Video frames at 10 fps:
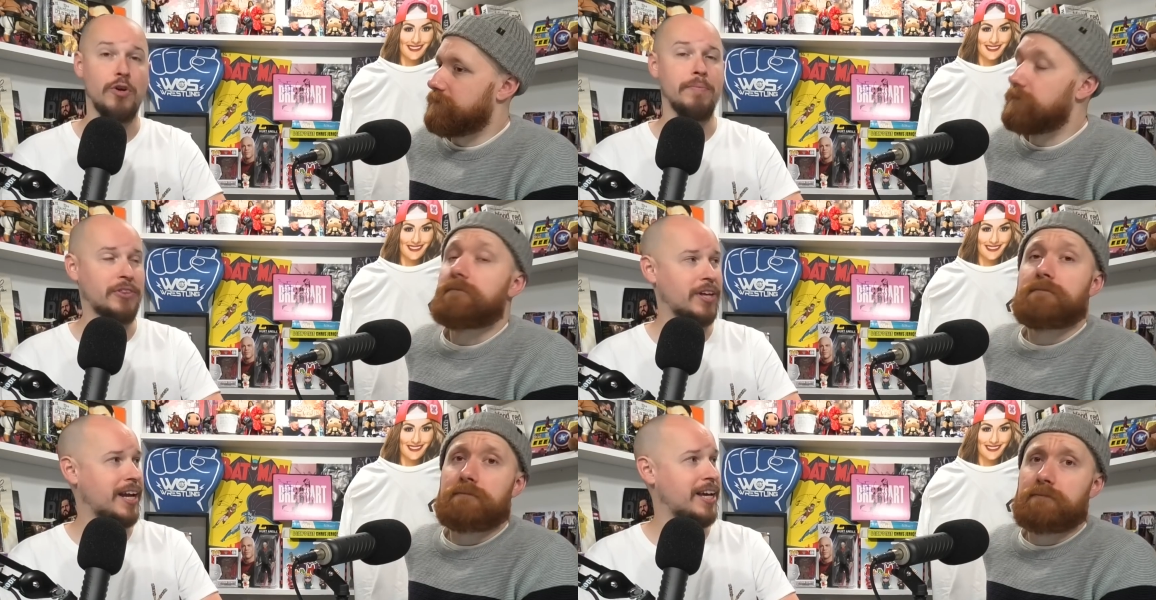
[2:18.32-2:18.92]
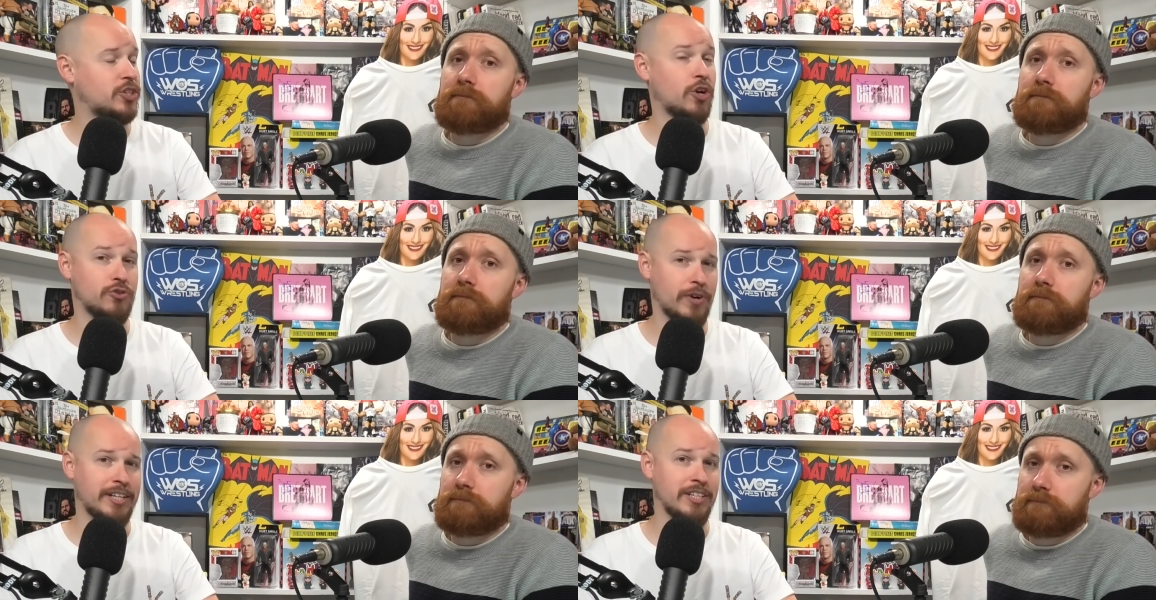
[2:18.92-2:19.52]
Speaker 1: rumored that his
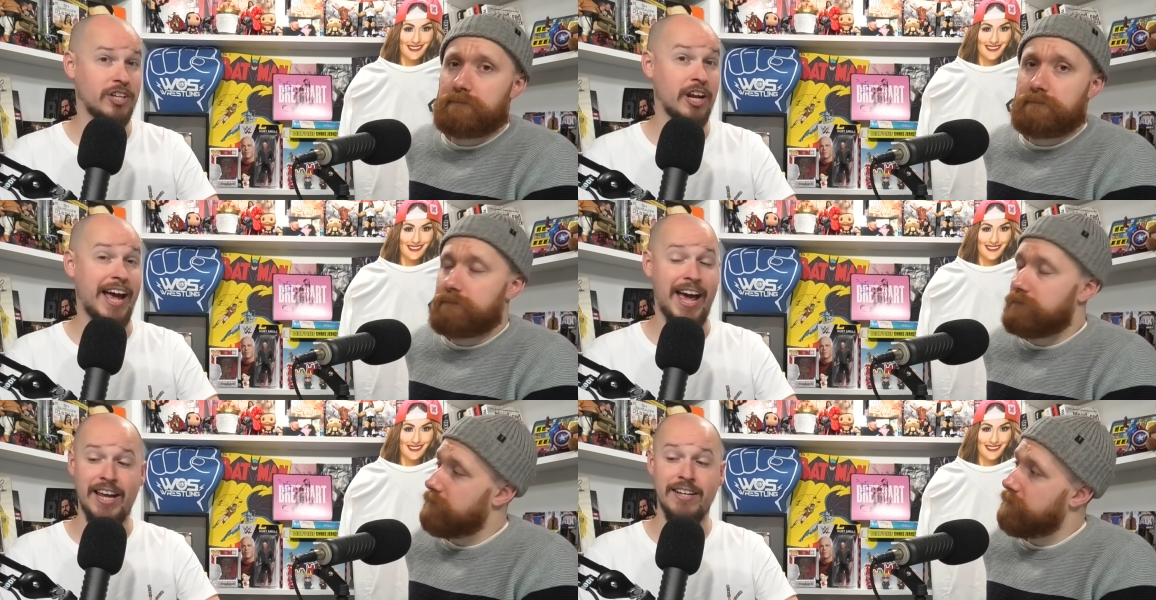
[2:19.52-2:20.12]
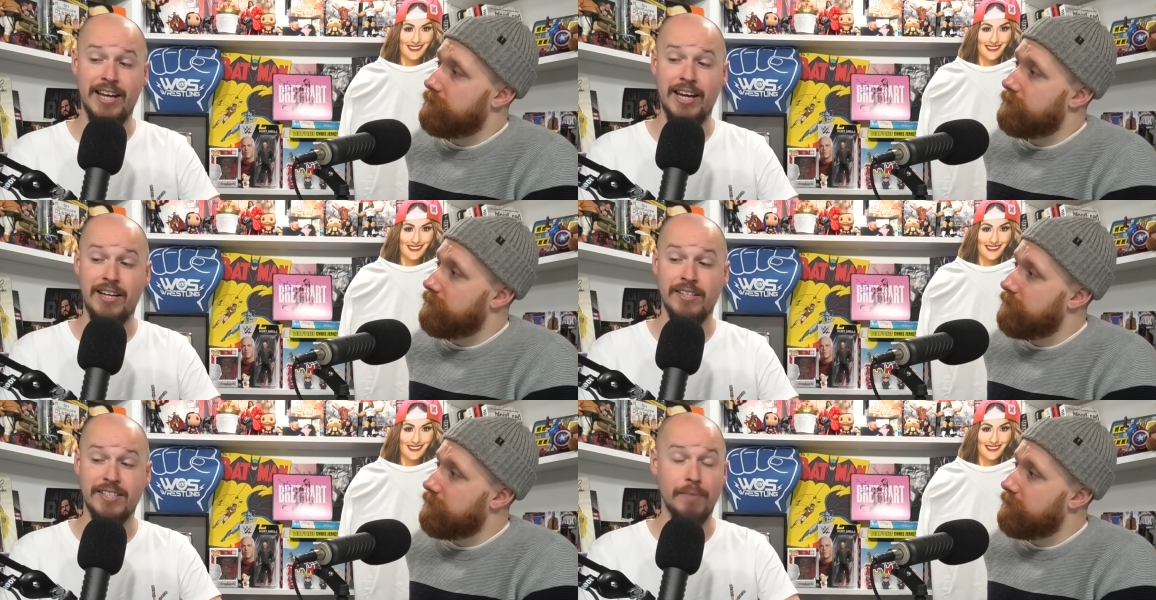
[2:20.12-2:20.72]
contract is going to end
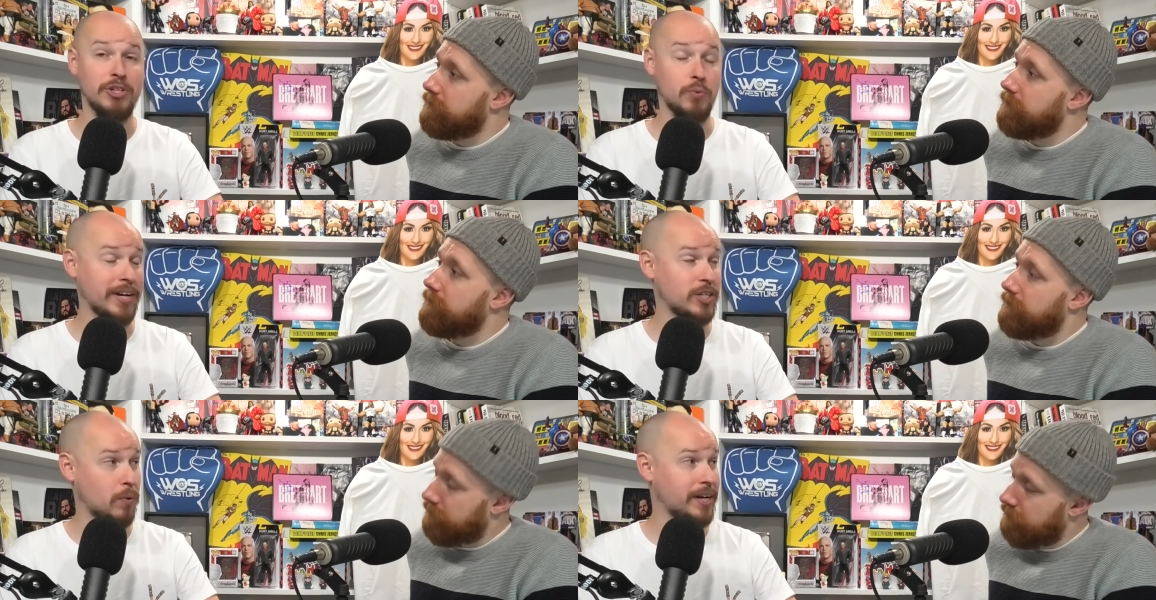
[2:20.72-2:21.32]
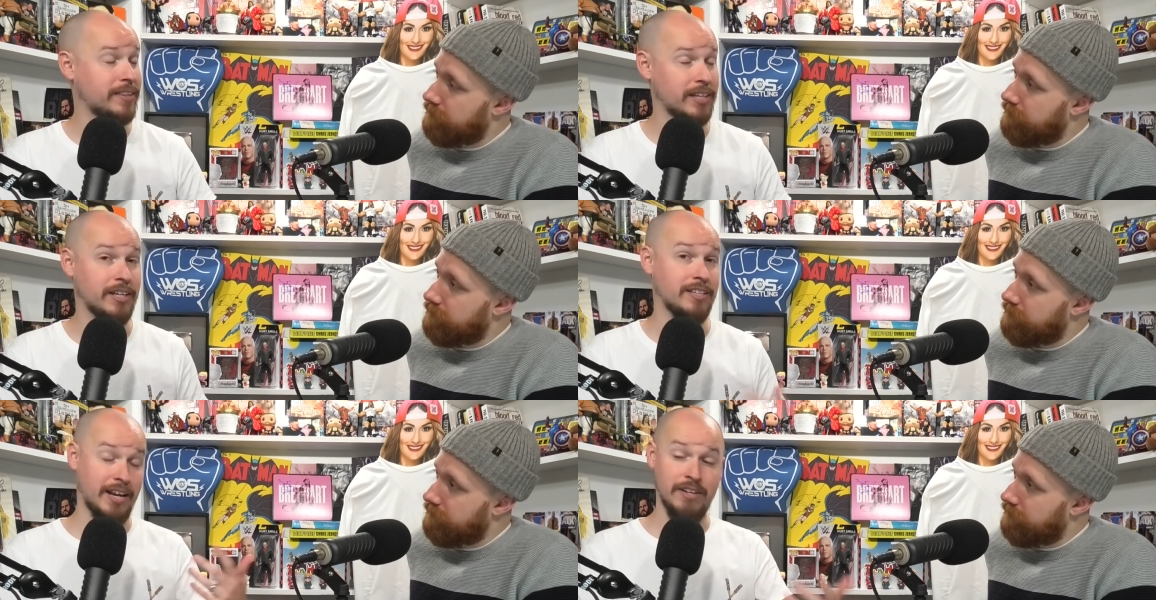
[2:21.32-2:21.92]
in summer 2020, the
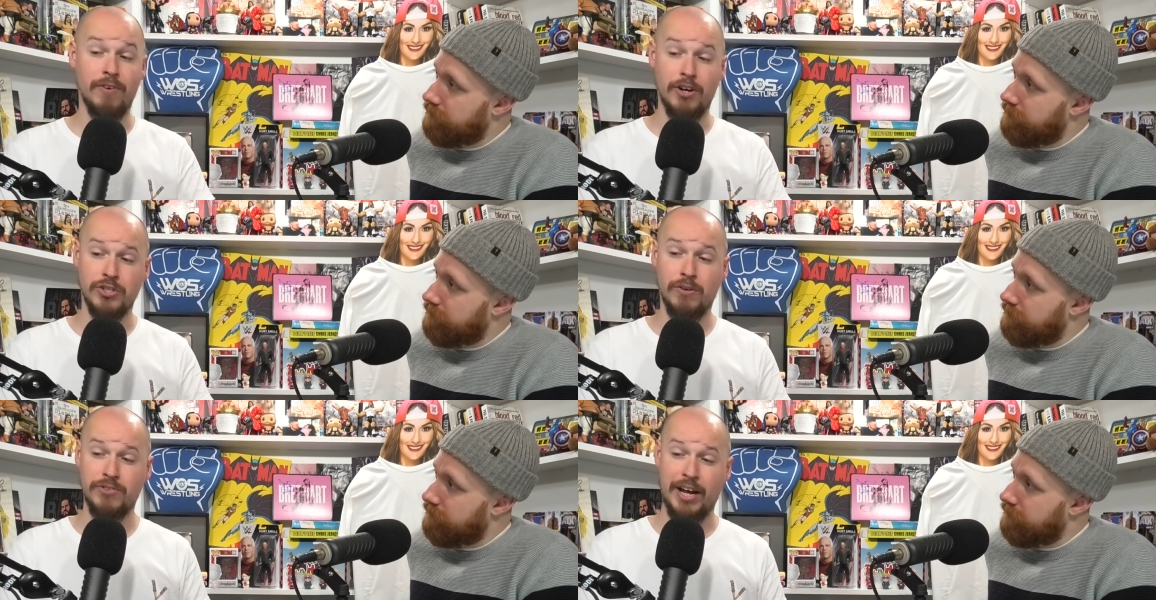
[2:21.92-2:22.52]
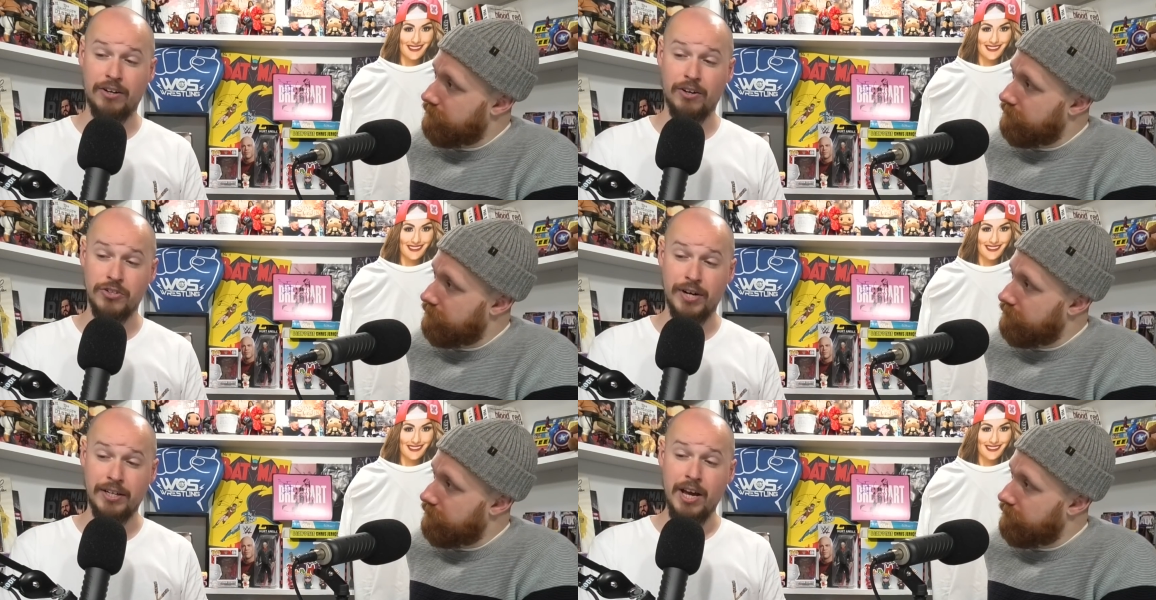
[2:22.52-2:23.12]
extended version of that
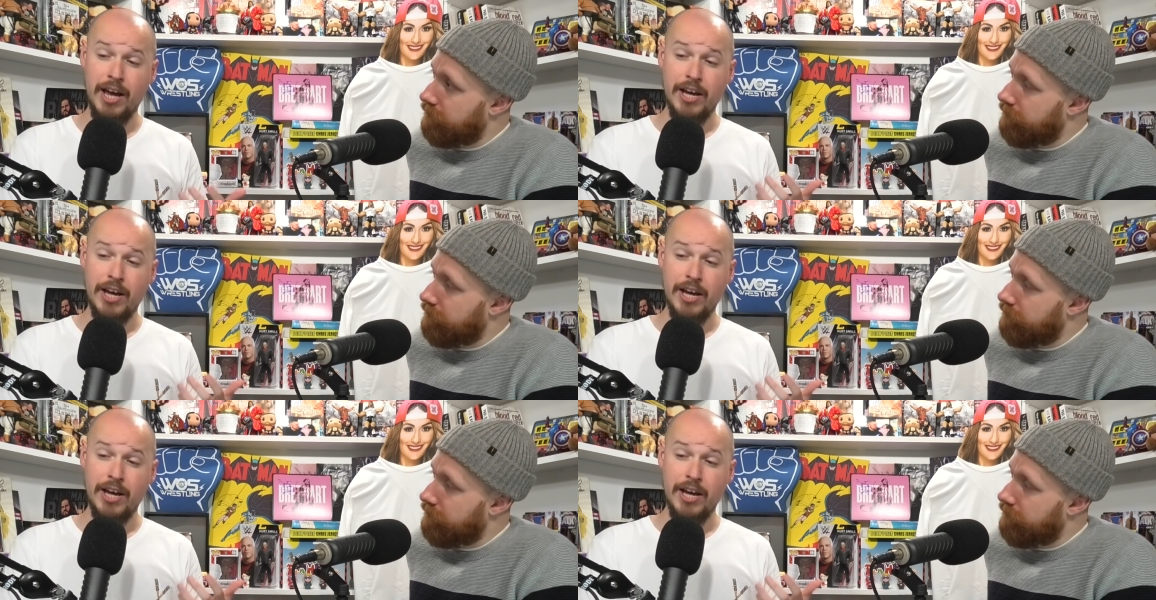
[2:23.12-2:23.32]
contract.